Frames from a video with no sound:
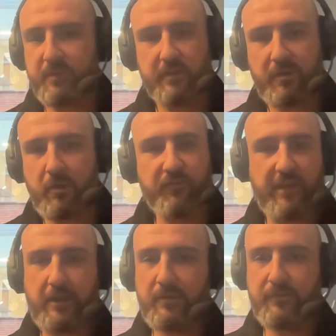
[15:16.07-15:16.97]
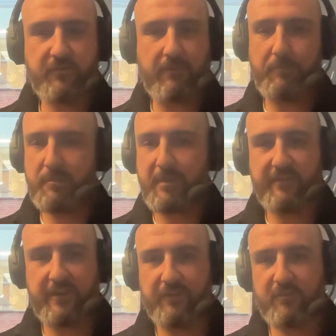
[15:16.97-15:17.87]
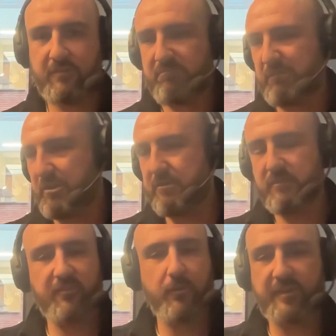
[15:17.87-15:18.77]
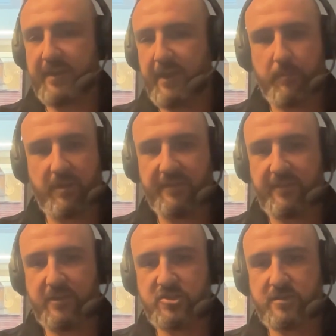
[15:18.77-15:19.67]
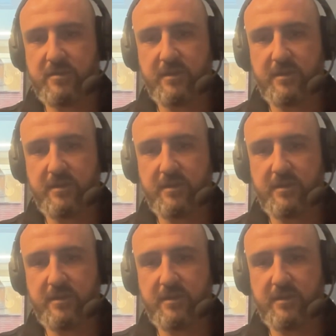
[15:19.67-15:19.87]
content cluster implementation, looking at resolving cannibalization.